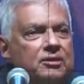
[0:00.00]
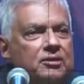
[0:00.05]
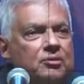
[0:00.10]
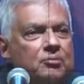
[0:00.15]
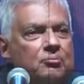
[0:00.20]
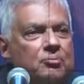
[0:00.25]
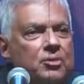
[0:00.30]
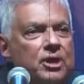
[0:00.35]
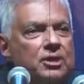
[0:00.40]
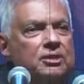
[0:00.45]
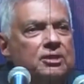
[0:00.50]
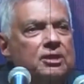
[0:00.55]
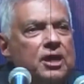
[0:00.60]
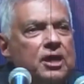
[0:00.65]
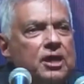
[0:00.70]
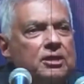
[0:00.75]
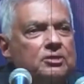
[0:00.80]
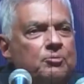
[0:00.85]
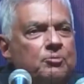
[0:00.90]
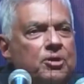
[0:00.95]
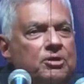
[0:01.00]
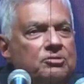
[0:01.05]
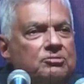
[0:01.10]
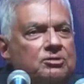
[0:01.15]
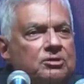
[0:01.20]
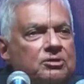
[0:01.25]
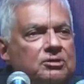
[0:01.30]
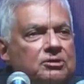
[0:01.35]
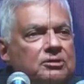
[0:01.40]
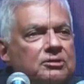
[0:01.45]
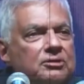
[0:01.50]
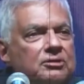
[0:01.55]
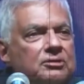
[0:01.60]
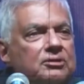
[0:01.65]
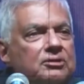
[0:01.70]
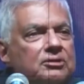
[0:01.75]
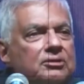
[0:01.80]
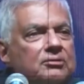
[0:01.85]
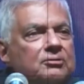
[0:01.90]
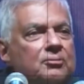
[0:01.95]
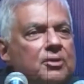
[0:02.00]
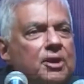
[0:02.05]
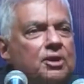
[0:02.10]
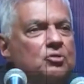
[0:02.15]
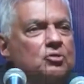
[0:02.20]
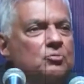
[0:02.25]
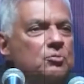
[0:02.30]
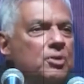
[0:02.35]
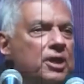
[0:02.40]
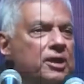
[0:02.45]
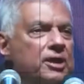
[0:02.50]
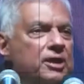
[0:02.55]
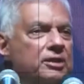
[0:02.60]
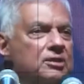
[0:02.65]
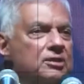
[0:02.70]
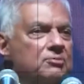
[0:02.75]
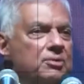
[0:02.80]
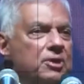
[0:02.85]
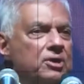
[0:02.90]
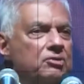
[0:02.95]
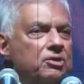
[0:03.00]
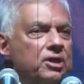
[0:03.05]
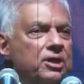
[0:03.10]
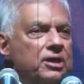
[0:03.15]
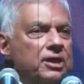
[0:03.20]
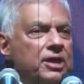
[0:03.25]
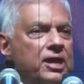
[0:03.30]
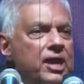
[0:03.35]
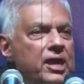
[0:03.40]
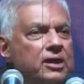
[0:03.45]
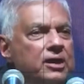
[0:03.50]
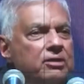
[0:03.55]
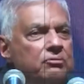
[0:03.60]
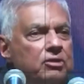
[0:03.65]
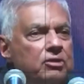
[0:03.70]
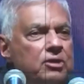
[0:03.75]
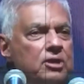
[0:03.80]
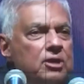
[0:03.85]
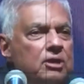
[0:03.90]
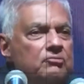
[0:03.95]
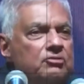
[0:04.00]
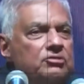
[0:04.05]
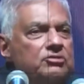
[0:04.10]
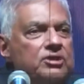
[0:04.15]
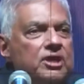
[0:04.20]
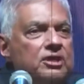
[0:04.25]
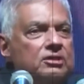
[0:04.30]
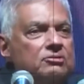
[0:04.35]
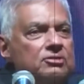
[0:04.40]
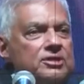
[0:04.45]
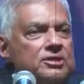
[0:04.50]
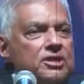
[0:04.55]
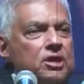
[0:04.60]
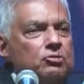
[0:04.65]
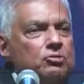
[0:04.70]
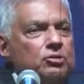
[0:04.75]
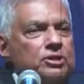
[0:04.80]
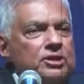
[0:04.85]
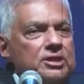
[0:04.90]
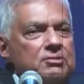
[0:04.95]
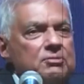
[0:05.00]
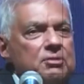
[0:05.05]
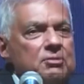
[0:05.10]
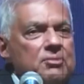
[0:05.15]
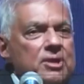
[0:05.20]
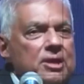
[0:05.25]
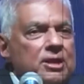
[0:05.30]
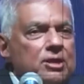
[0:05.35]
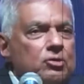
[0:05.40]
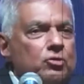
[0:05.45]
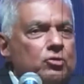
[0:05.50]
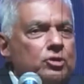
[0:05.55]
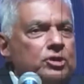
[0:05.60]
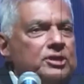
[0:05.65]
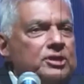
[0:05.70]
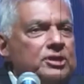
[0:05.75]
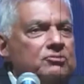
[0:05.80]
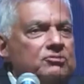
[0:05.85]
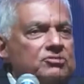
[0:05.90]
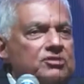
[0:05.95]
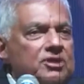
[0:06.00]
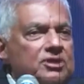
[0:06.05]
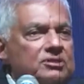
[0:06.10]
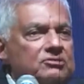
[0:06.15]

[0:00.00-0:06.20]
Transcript: Let us work together. We have a big challenge to face. If we accept it, the future generation will